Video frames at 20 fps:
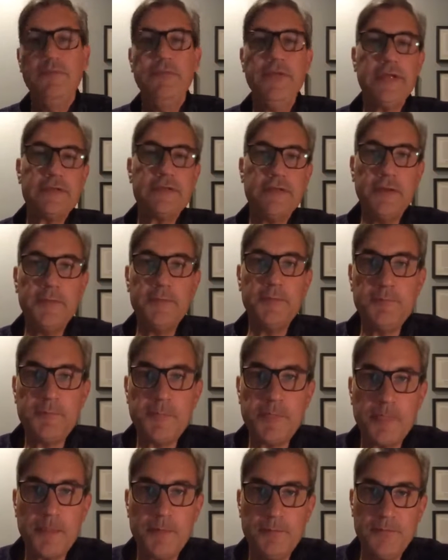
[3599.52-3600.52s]

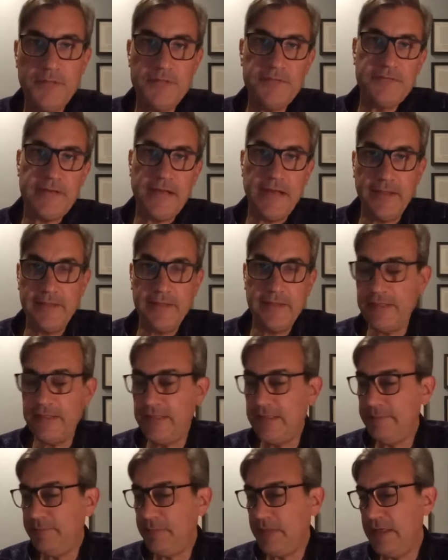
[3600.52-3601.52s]
Victim
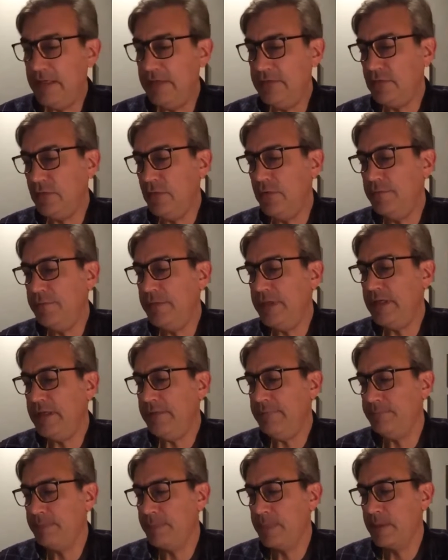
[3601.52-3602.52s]
mentality, he told
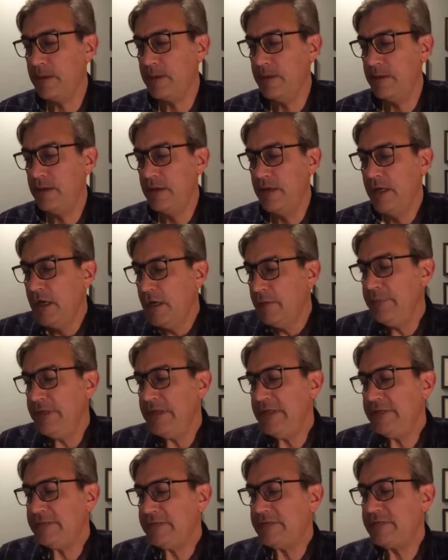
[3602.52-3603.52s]
me,
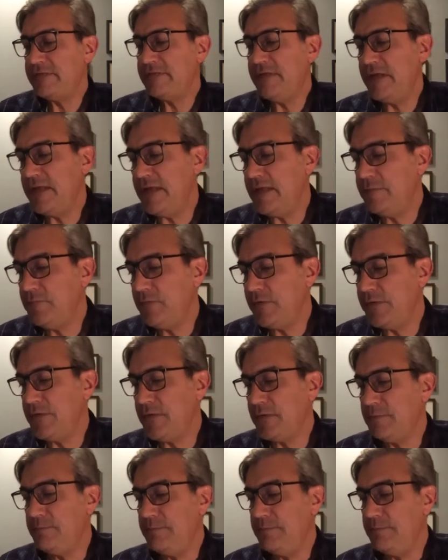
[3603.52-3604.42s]
means sitting with your